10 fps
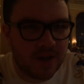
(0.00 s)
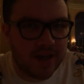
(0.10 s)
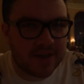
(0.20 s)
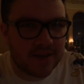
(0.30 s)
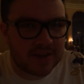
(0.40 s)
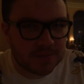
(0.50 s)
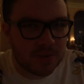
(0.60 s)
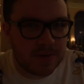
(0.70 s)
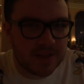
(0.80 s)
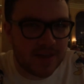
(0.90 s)
Like it's
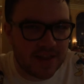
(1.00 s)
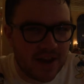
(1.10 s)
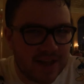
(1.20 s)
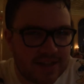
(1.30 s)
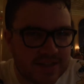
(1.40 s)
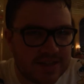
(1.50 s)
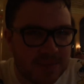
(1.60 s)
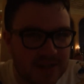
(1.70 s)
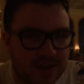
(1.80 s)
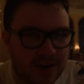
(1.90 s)
probably like the lightest
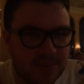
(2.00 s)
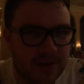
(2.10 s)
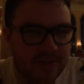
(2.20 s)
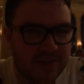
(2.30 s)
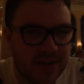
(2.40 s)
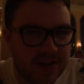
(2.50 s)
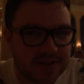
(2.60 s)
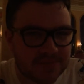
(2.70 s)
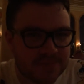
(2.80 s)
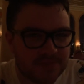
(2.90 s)
buttercream I've ever had.
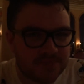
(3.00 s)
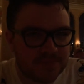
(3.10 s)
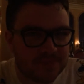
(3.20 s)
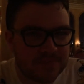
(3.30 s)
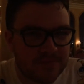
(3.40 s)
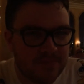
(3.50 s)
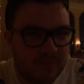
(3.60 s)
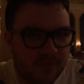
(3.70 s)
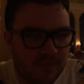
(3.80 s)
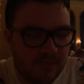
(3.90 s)

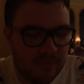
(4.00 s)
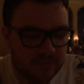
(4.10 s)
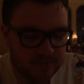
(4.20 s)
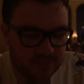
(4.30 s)
What? And